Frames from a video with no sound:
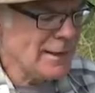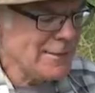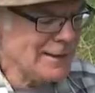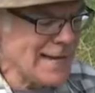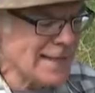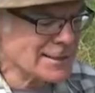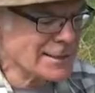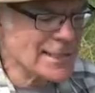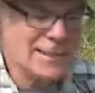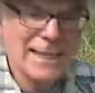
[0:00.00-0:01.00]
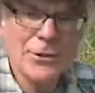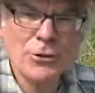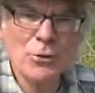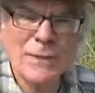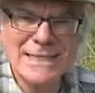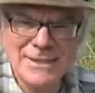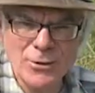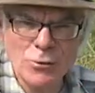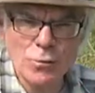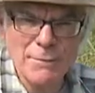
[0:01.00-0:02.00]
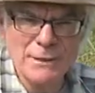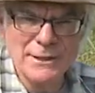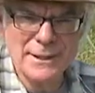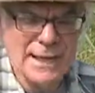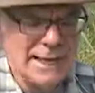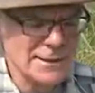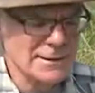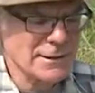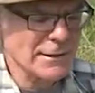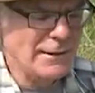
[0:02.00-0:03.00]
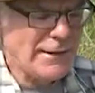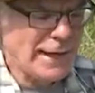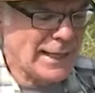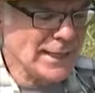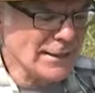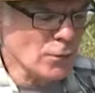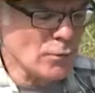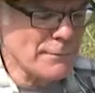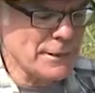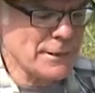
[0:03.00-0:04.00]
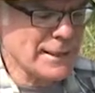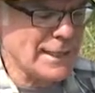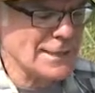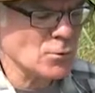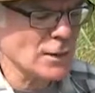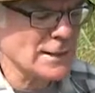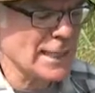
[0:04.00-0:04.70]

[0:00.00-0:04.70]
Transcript: The next test I do is the ribbon test. And in the ribbon test, what does